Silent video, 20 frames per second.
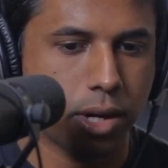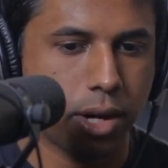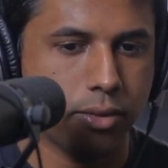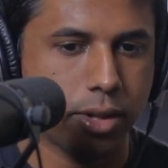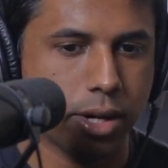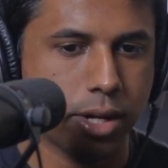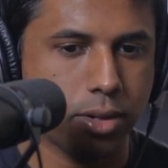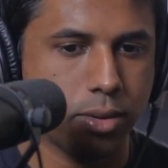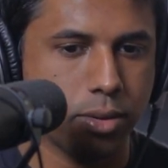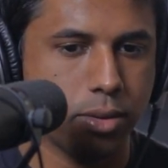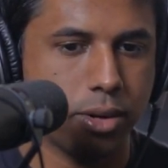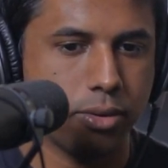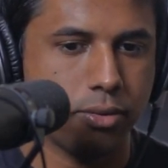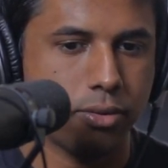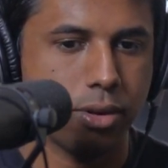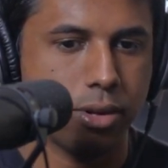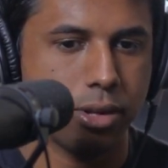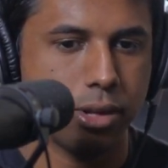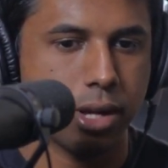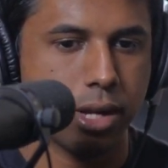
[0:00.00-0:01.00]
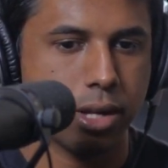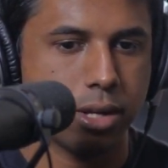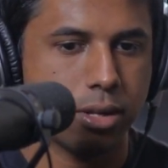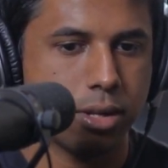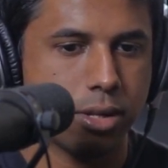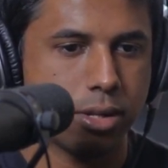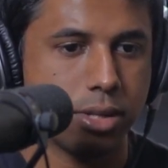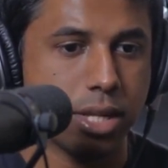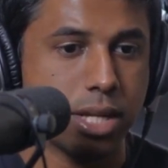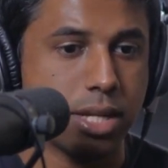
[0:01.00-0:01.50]
two different
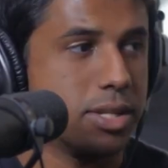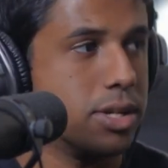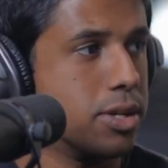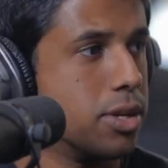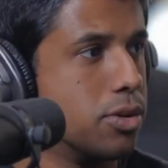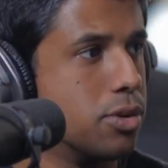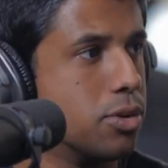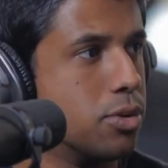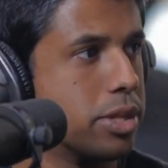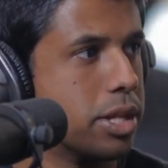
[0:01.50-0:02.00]
things you can do with it.